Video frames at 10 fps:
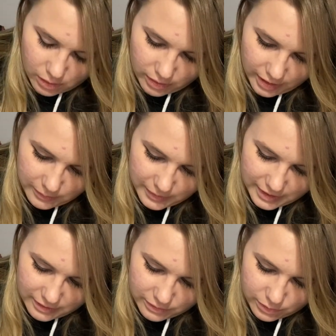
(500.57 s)
Okay,
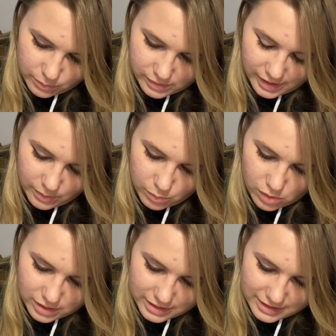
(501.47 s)
wait, so where I
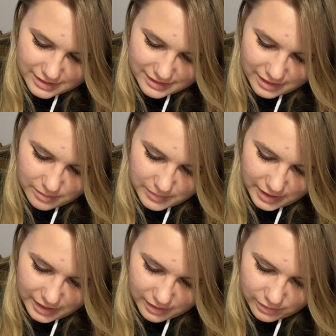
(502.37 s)
wanted to set up
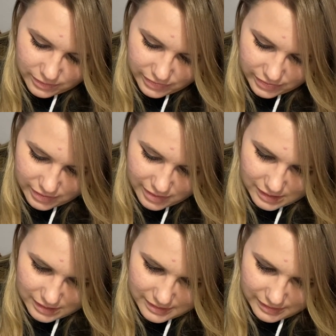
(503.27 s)
my house,
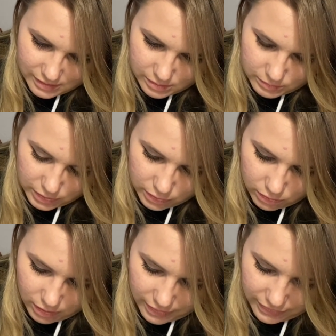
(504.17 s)
it's um
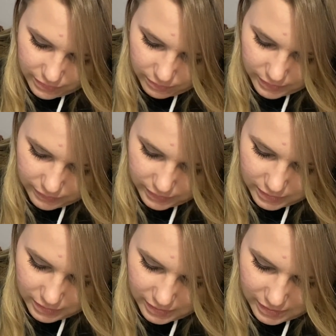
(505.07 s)
across the
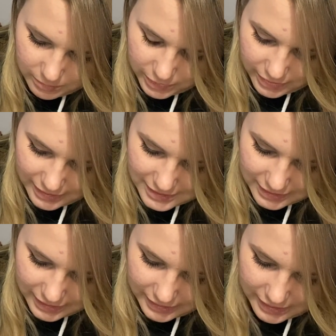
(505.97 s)
river, and I'm
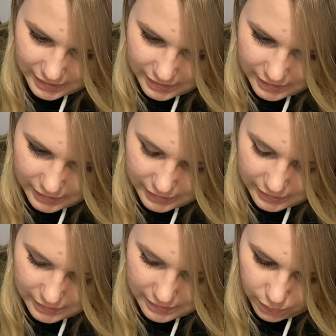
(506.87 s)
realizing I
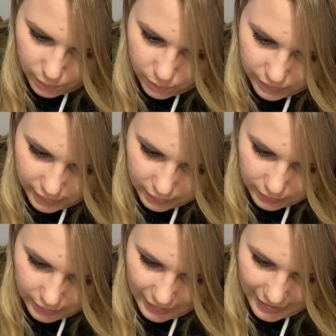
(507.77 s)
can't go
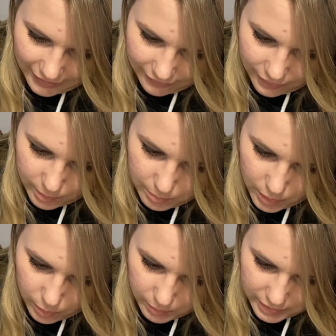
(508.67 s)
there at the
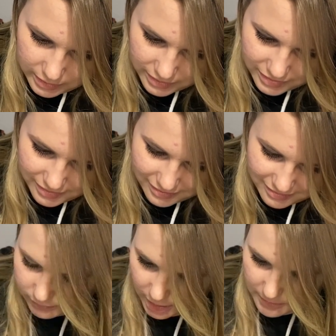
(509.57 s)
moment.
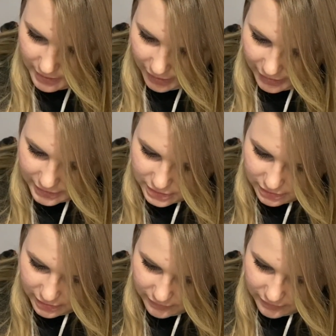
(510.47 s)
Maybe I should